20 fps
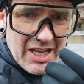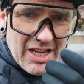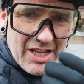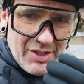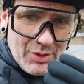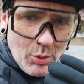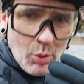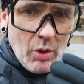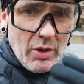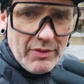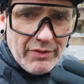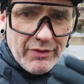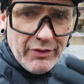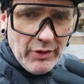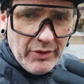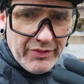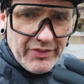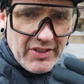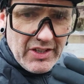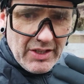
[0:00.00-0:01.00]
It's quite
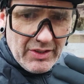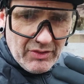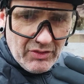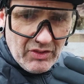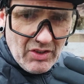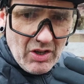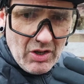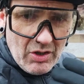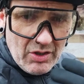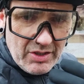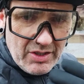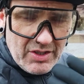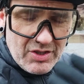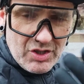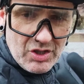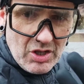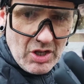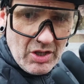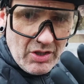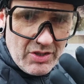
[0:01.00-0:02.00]
fluffy inside.
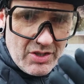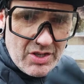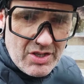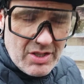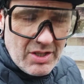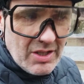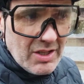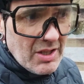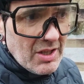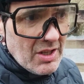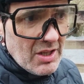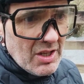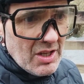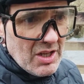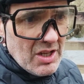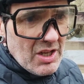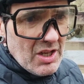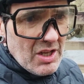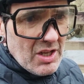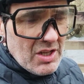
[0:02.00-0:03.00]
It's nice.
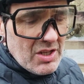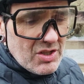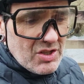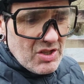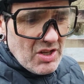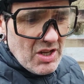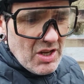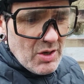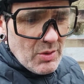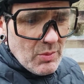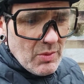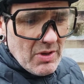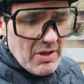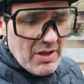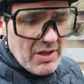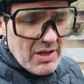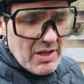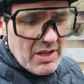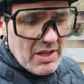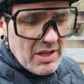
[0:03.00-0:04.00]
So
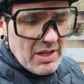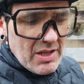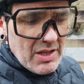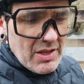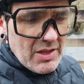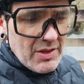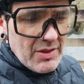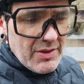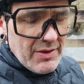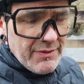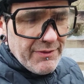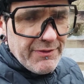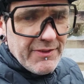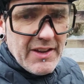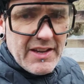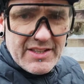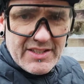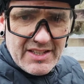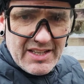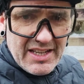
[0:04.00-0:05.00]
the
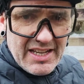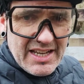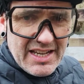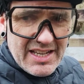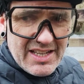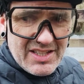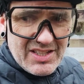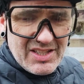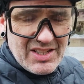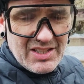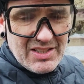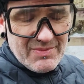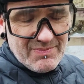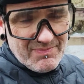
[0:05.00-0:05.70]
fit is